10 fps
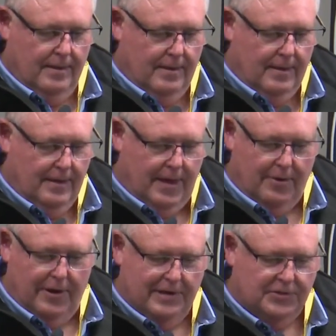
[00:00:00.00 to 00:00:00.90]
Here
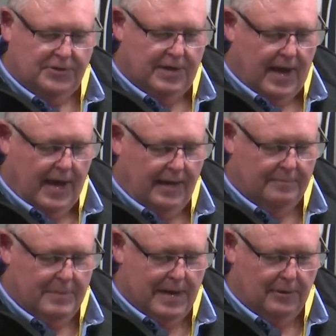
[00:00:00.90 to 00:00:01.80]
he is today.
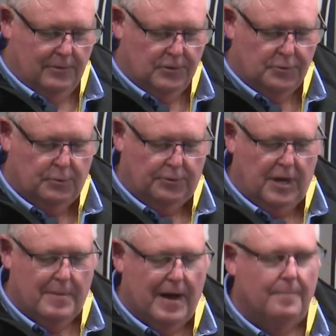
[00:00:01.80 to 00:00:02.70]
Mal Lorne's putting
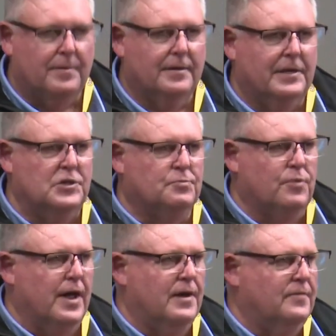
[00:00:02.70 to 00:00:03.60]
him up. He's
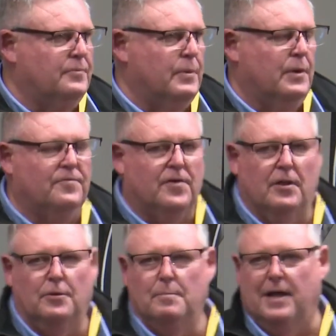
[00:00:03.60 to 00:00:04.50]
bred. If you've been
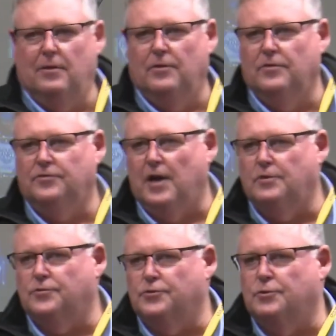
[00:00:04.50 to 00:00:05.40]
following Mal on the
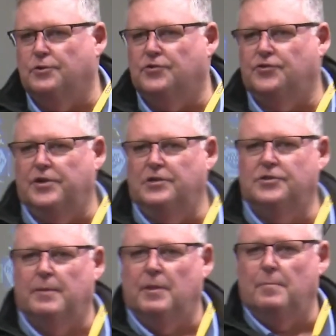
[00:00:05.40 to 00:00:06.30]
socials, you would have seen
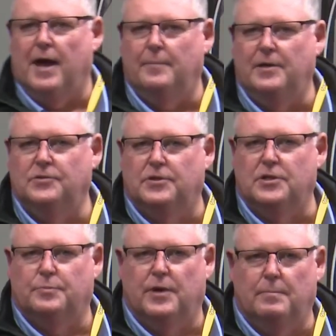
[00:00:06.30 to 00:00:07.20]
some of the babies that he's
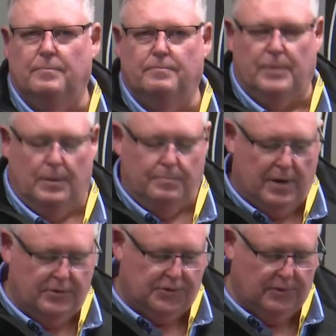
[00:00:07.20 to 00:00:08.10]
been
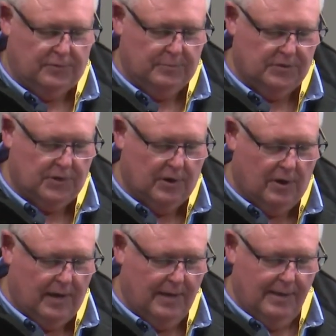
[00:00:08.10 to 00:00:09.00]
posting from this
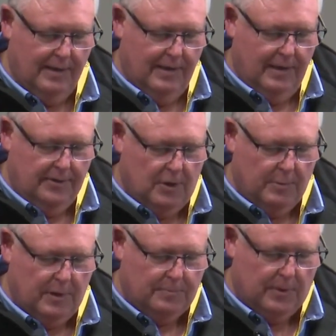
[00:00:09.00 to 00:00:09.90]
guy.
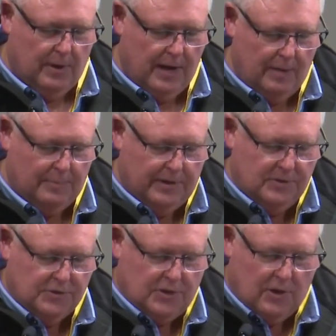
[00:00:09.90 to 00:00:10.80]
Dominant pied opaline
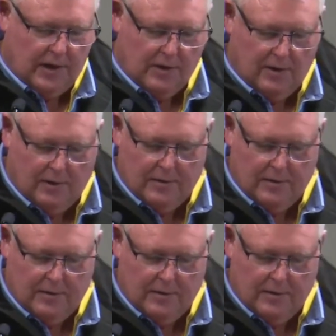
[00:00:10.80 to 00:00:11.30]
sky cock.